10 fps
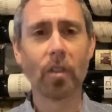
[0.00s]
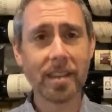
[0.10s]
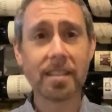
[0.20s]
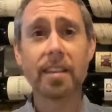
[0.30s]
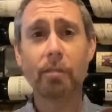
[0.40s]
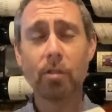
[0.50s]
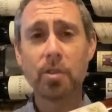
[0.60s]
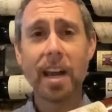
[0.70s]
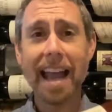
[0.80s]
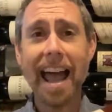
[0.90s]
This is a
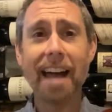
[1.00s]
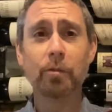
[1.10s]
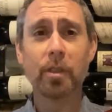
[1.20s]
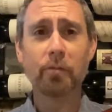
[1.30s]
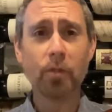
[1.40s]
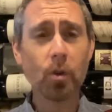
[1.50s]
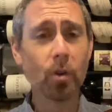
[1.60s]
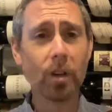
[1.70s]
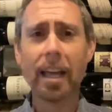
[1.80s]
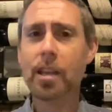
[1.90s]
rosé to have with
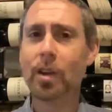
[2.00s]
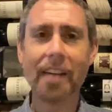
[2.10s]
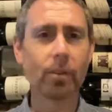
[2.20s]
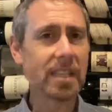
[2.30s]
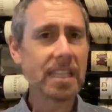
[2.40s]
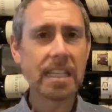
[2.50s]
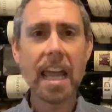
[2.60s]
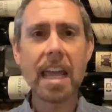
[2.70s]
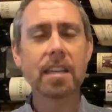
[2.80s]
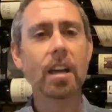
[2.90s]
food. You can have it with
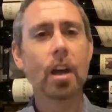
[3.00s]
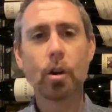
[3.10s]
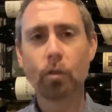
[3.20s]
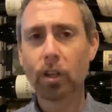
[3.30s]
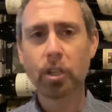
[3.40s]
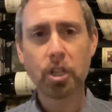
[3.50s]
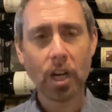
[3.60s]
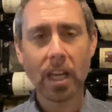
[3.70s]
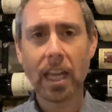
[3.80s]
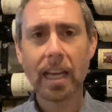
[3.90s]
steak, grilled
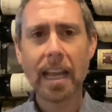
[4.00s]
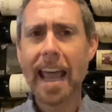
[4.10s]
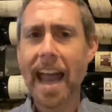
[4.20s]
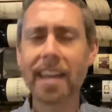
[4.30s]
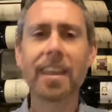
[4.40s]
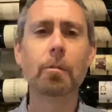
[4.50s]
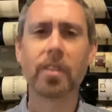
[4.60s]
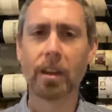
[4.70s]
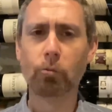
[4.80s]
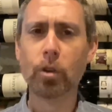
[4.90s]
chicken, anything with
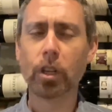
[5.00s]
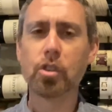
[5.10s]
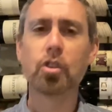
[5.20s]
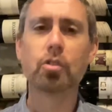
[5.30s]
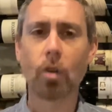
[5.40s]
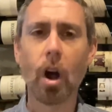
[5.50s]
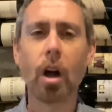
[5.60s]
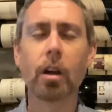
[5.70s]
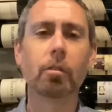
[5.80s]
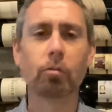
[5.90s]
a really
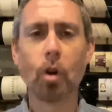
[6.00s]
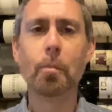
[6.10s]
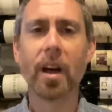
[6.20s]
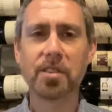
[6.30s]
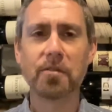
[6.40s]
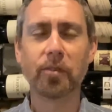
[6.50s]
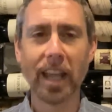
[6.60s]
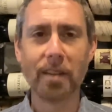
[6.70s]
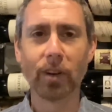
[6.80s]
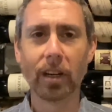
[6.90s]
strong, robust
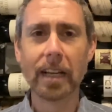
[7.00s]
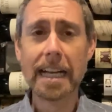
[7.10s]
flavor.